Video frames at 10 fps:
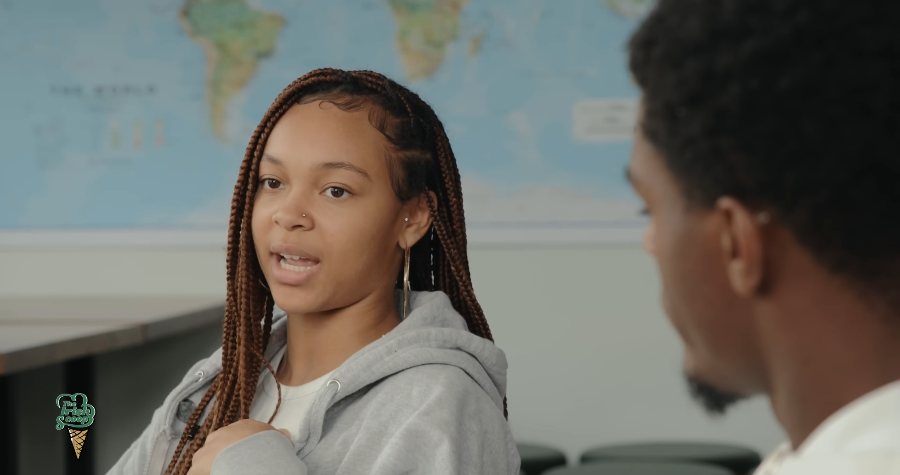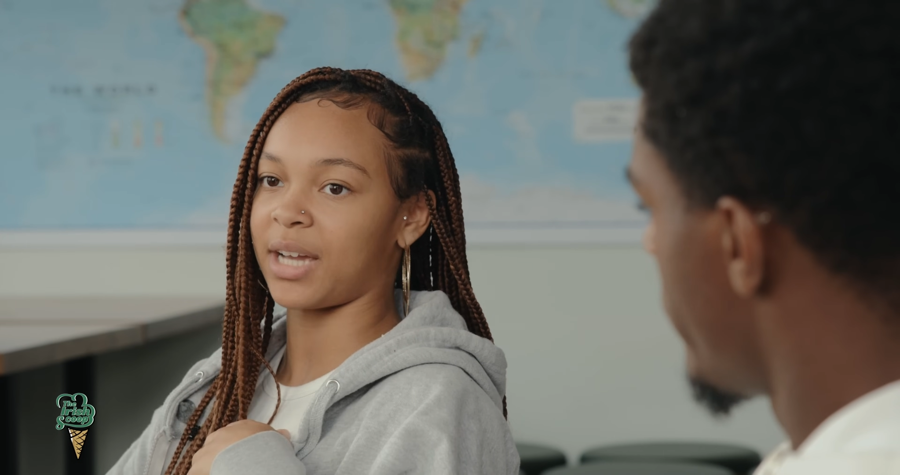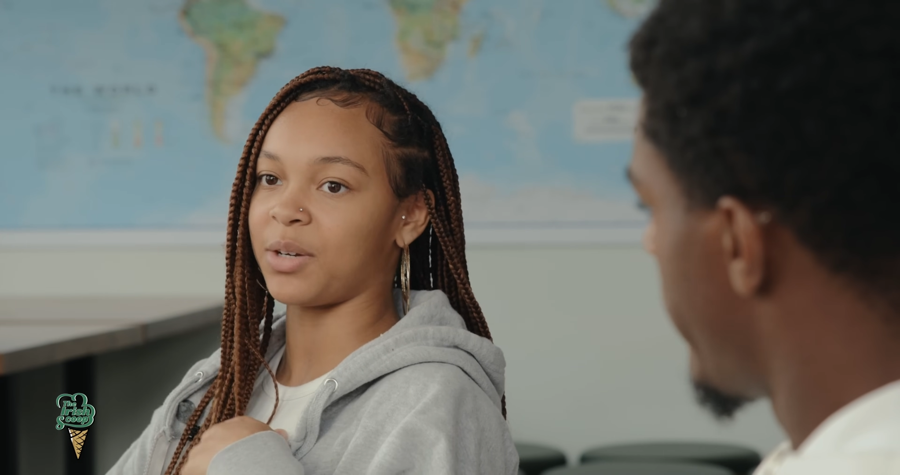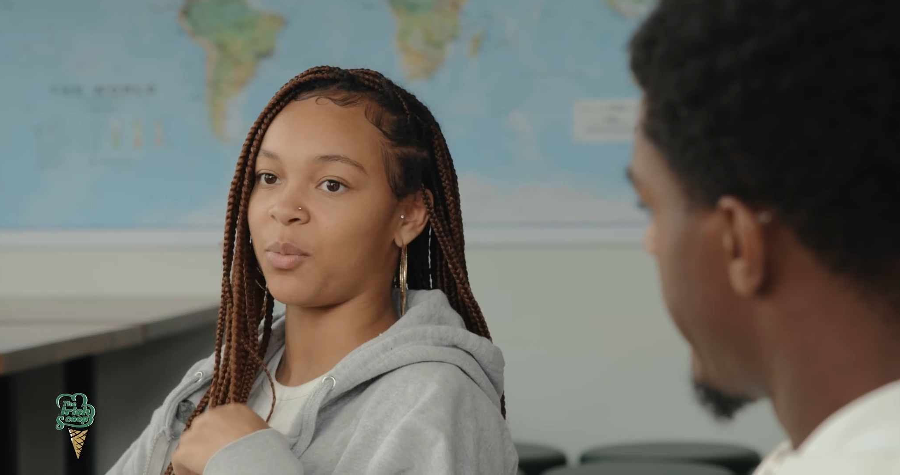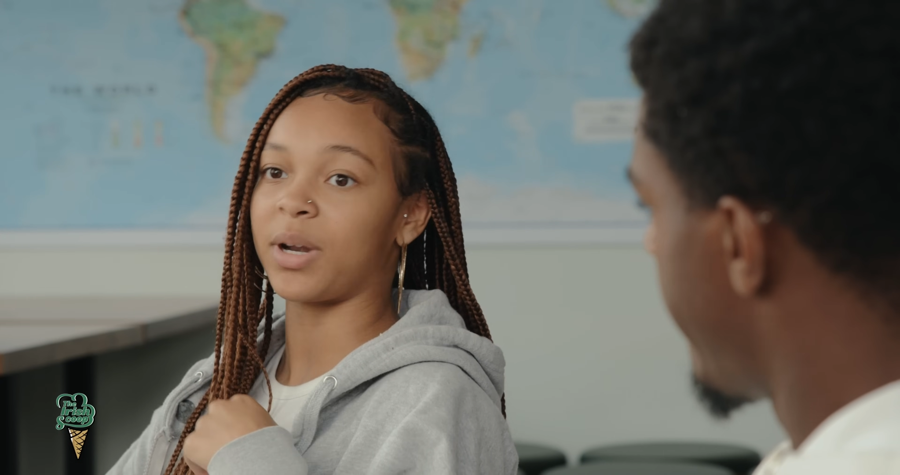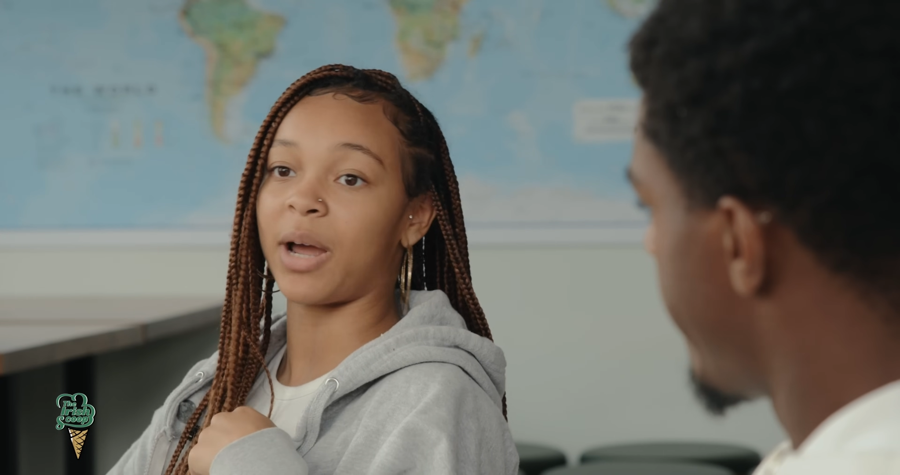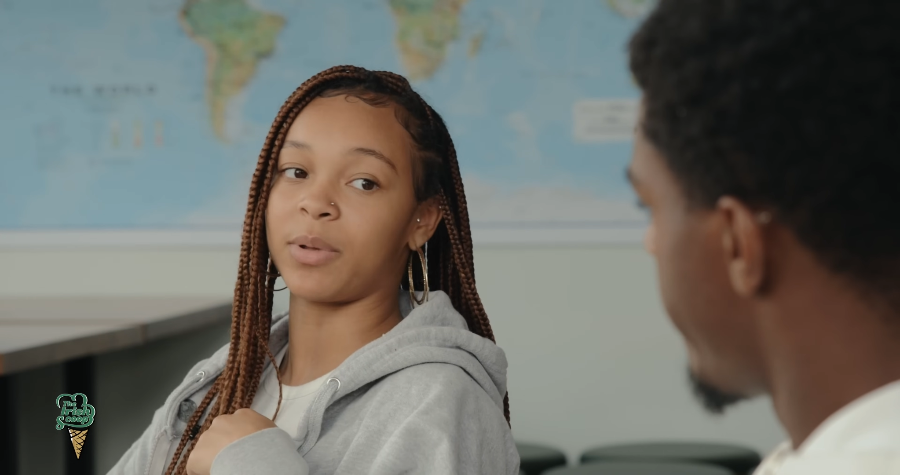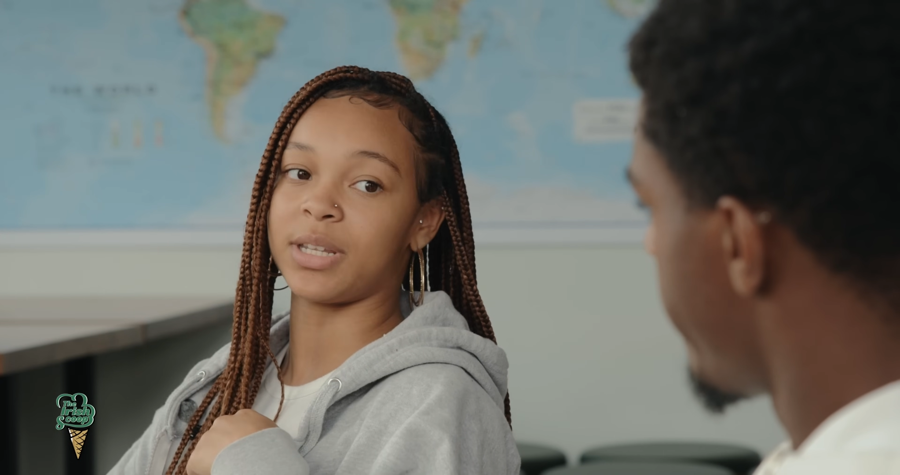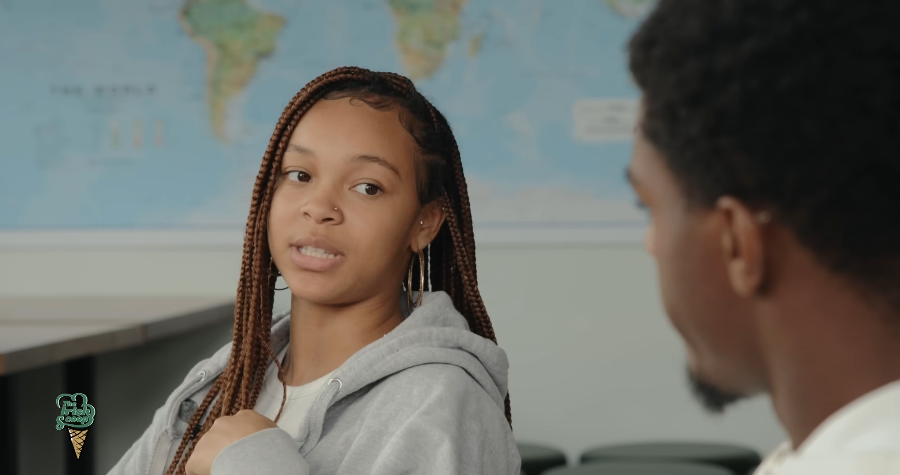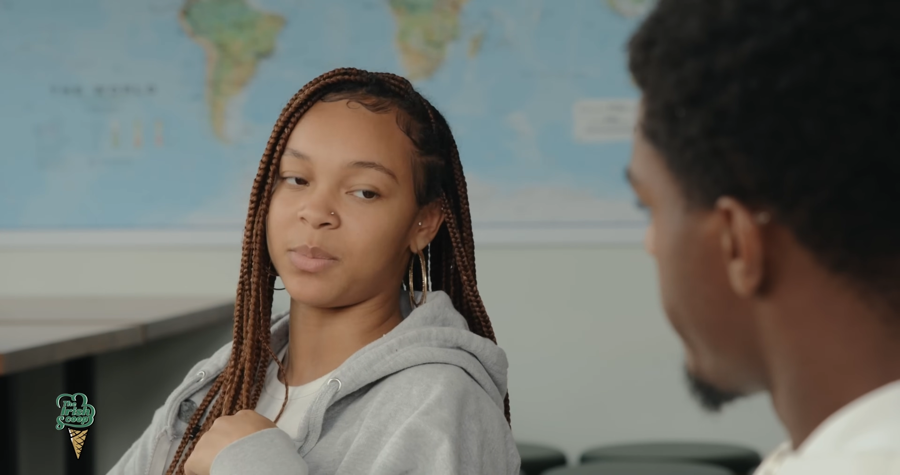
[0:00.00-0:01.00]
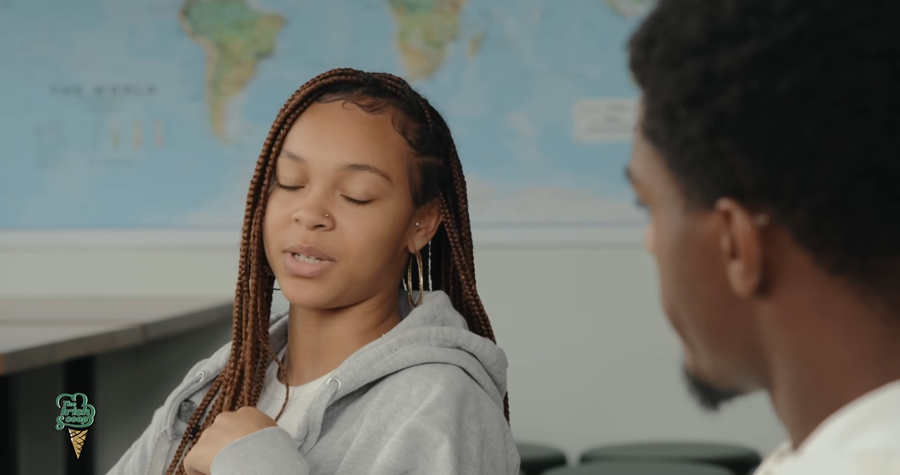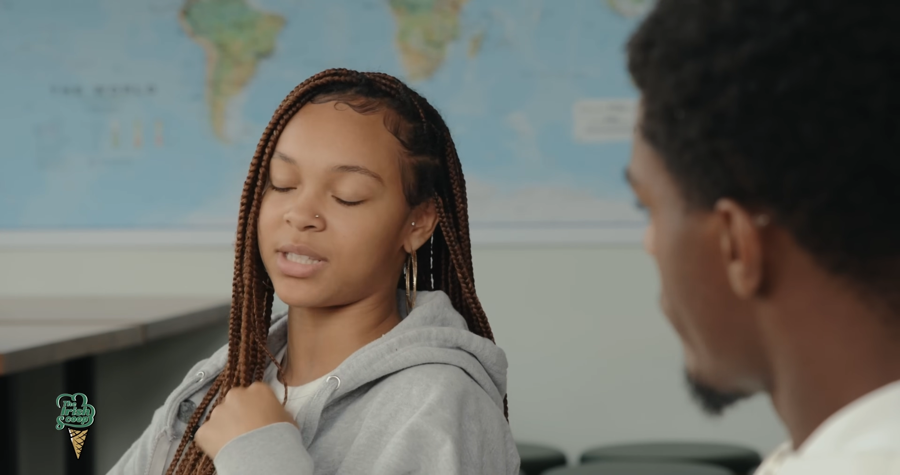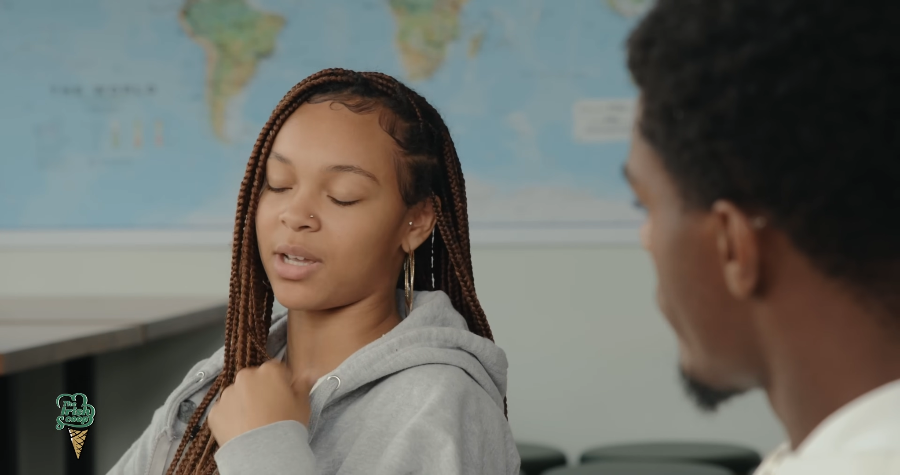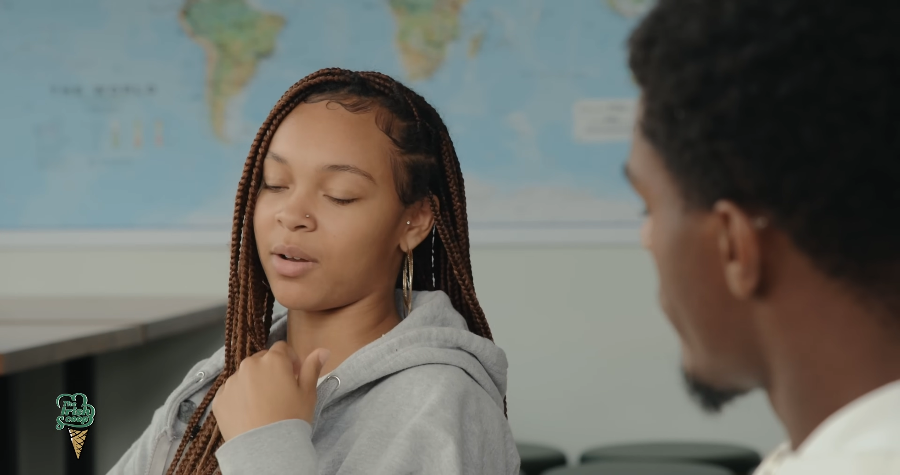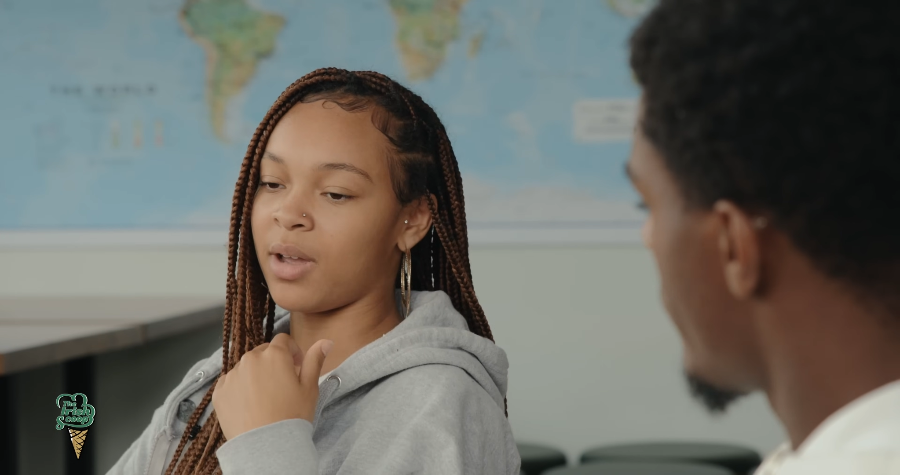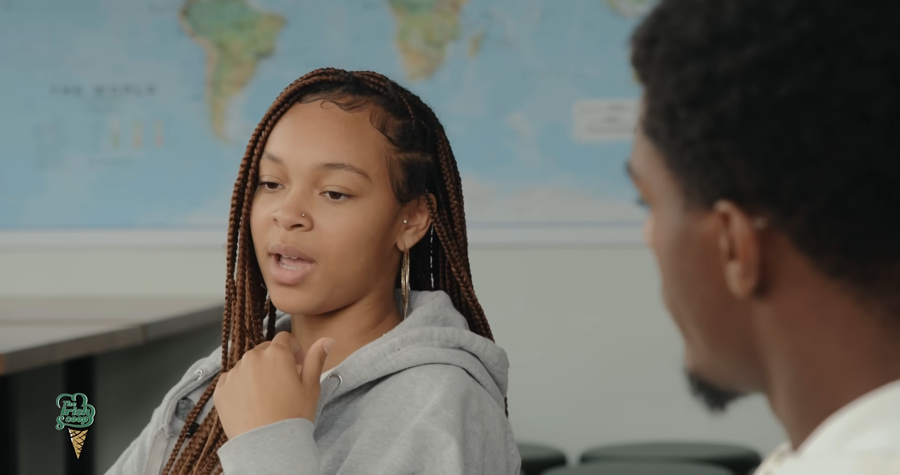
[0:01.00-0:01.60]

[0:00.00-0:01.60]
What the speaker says: like kind of what I wanted to be. So